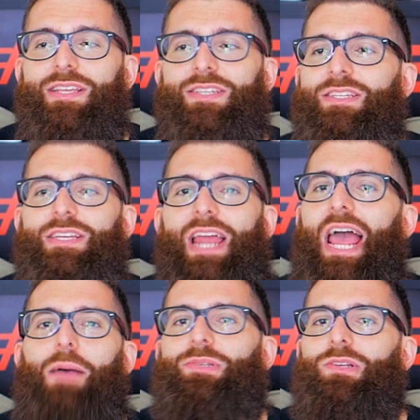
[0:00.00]
This is an
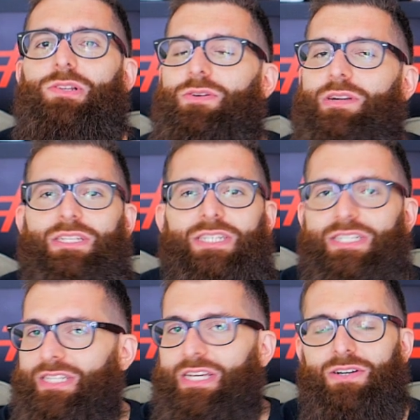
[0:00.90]
absolute
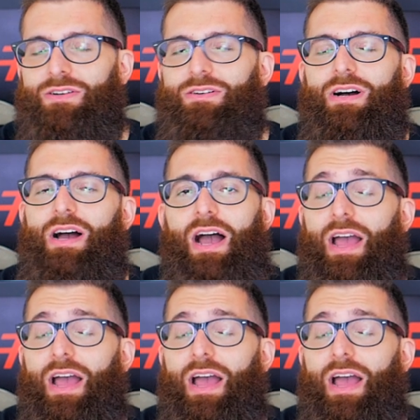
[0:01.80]
steal.